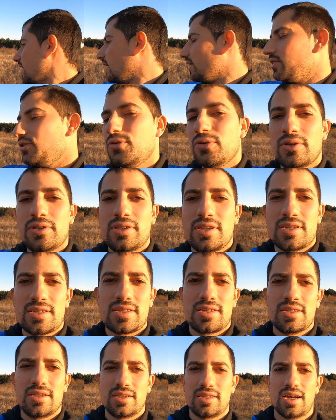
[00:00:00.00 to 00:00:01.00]
And
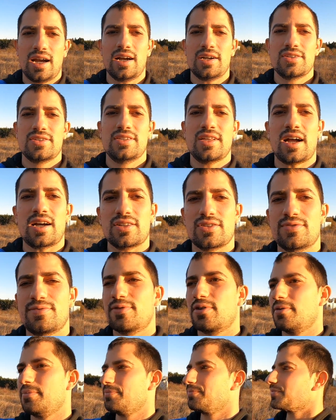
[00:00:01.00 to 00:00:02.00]
this car starts
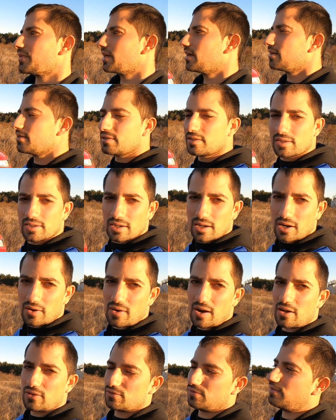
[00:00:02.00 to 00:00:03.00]
from
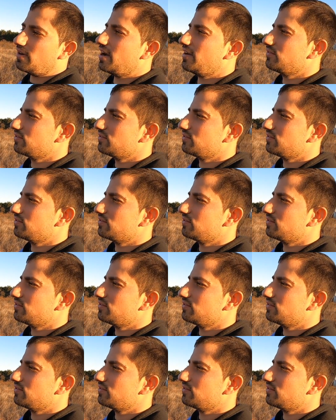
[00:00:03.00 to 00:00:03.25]
around